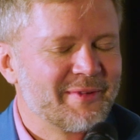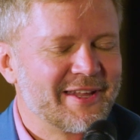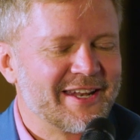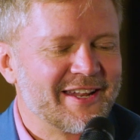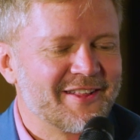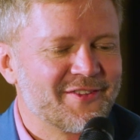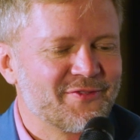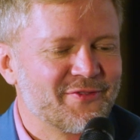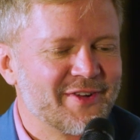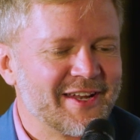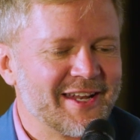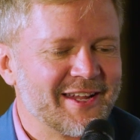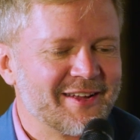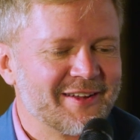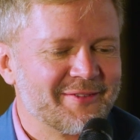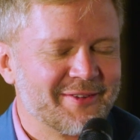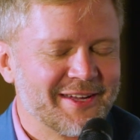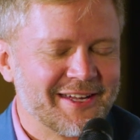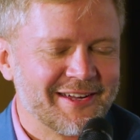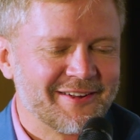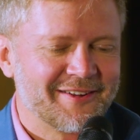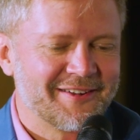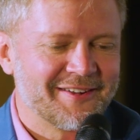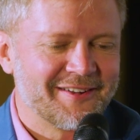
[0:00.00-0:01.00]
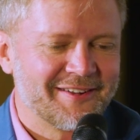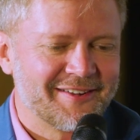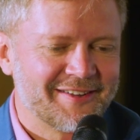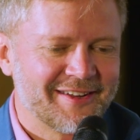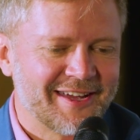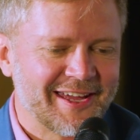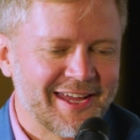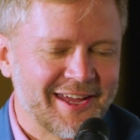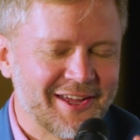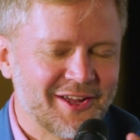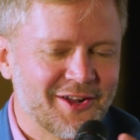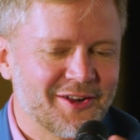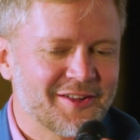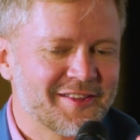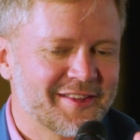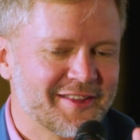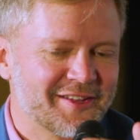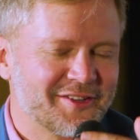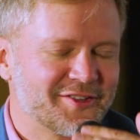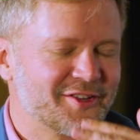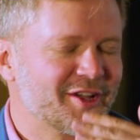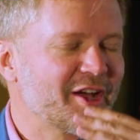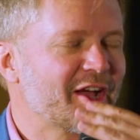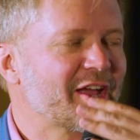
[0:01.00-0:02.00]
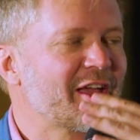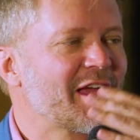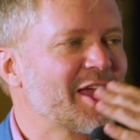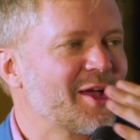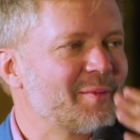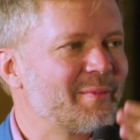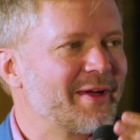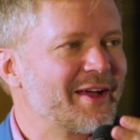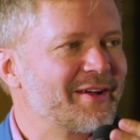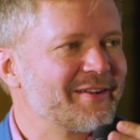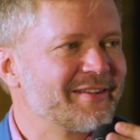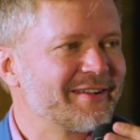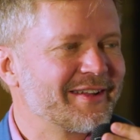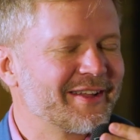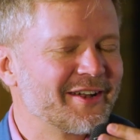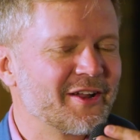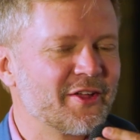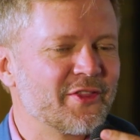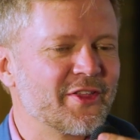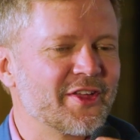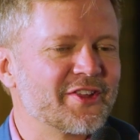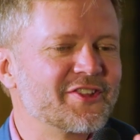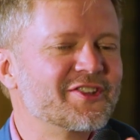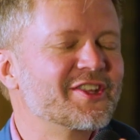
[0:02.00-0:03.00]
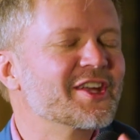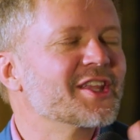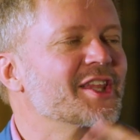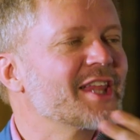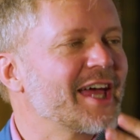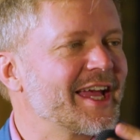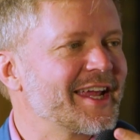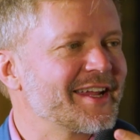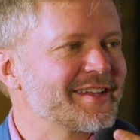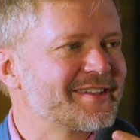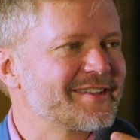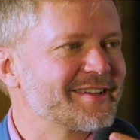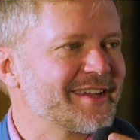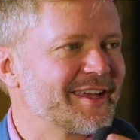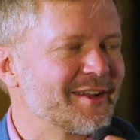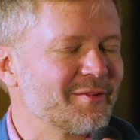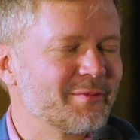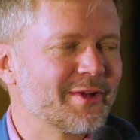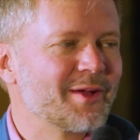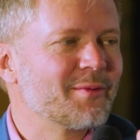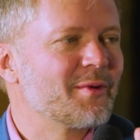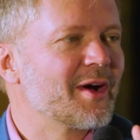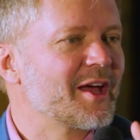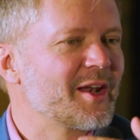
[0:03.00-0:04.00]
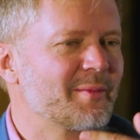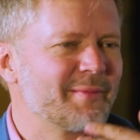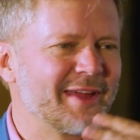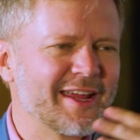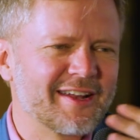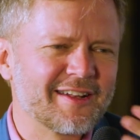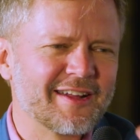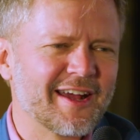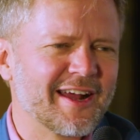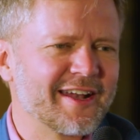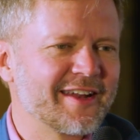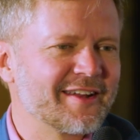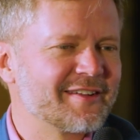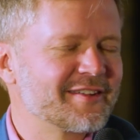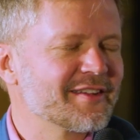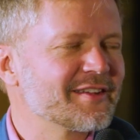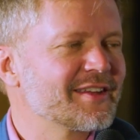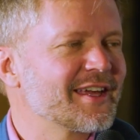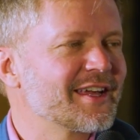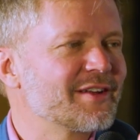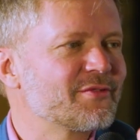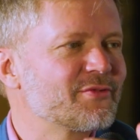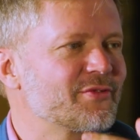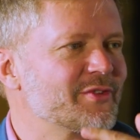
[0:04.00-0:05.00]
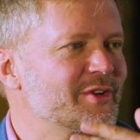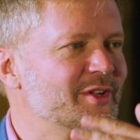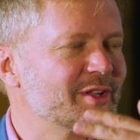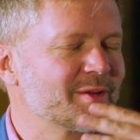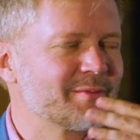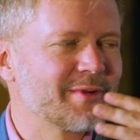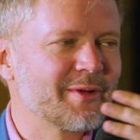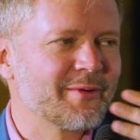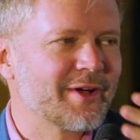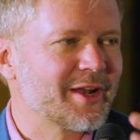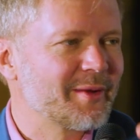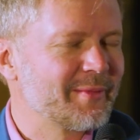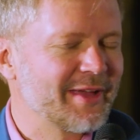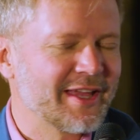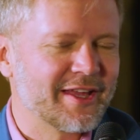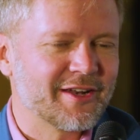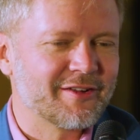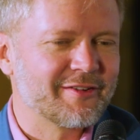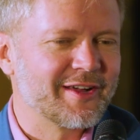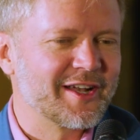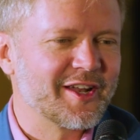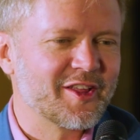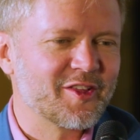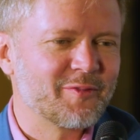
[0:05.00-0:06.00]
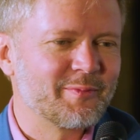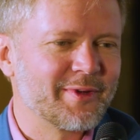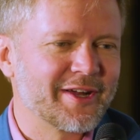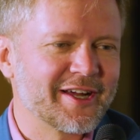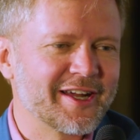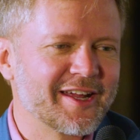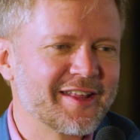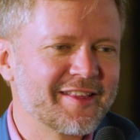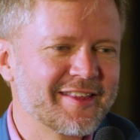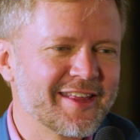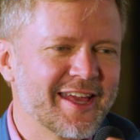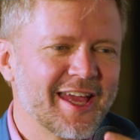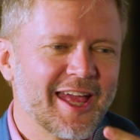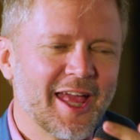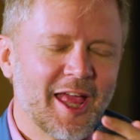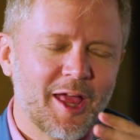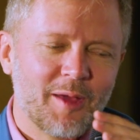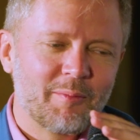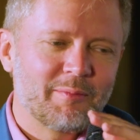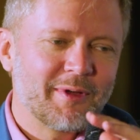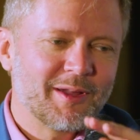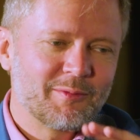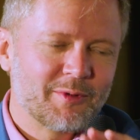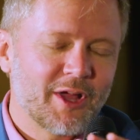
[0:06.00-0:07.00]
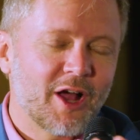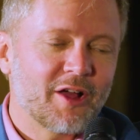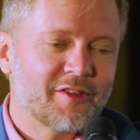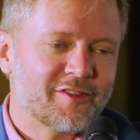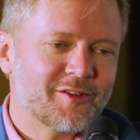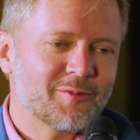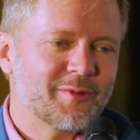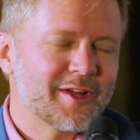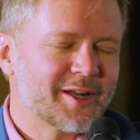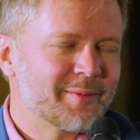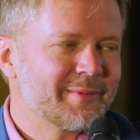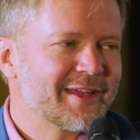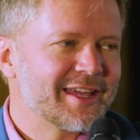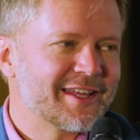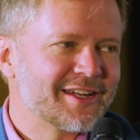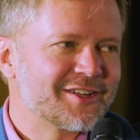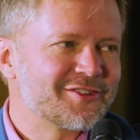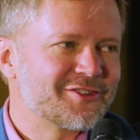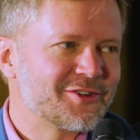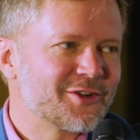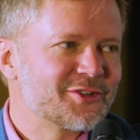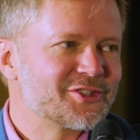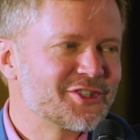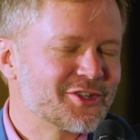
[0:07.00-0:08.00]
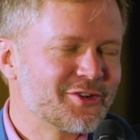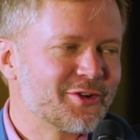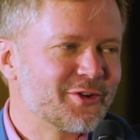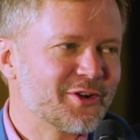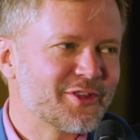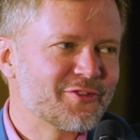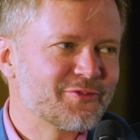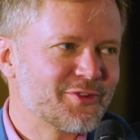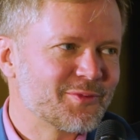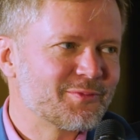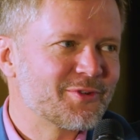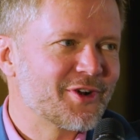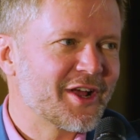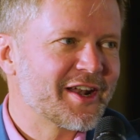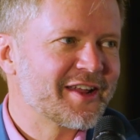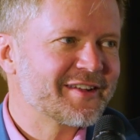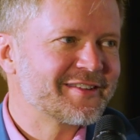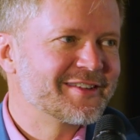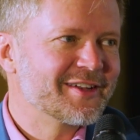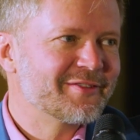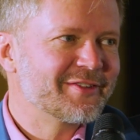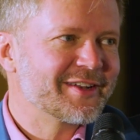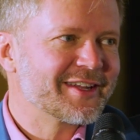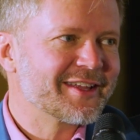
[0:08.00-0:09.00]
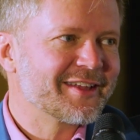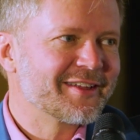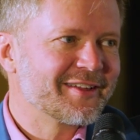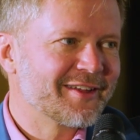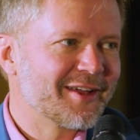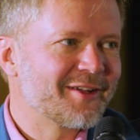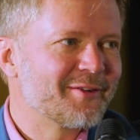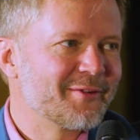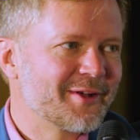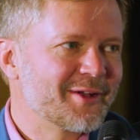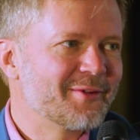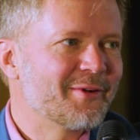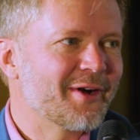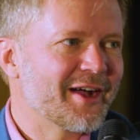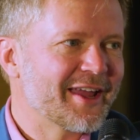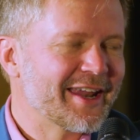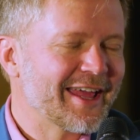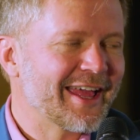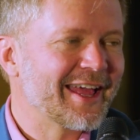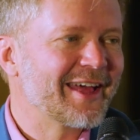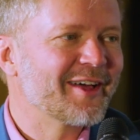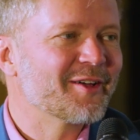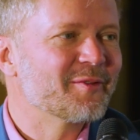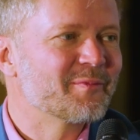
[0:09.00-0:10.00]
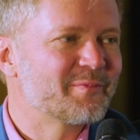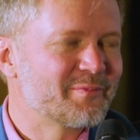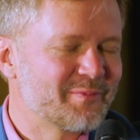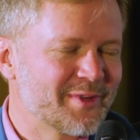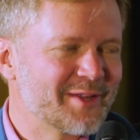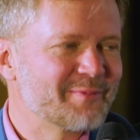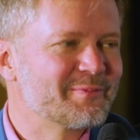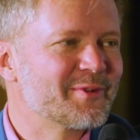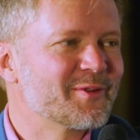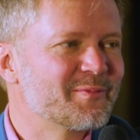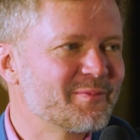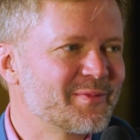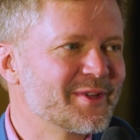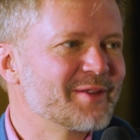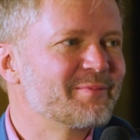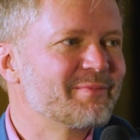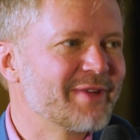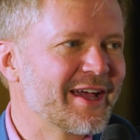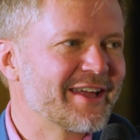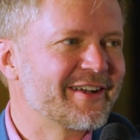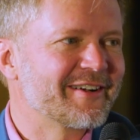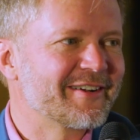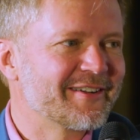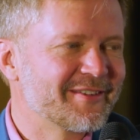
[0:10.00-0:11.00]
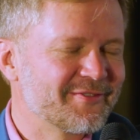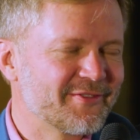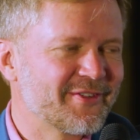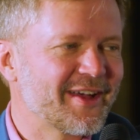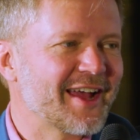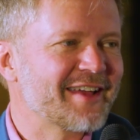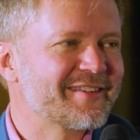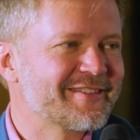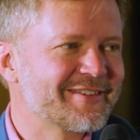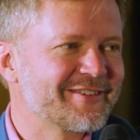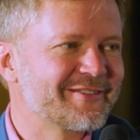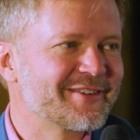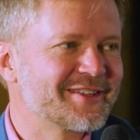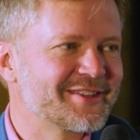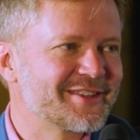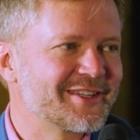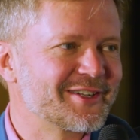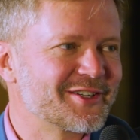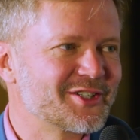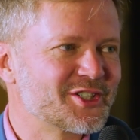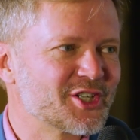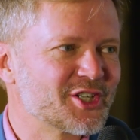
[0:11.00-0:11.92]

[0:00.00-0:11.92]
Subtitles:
mean, it's funny, we hear Diane Gerson talking about, the delight, and we want to make Nadia delightful, and we want to make it a great experience, but we also want to make it a Trojan horse for productivity. Like, we want to help people be better and faster at their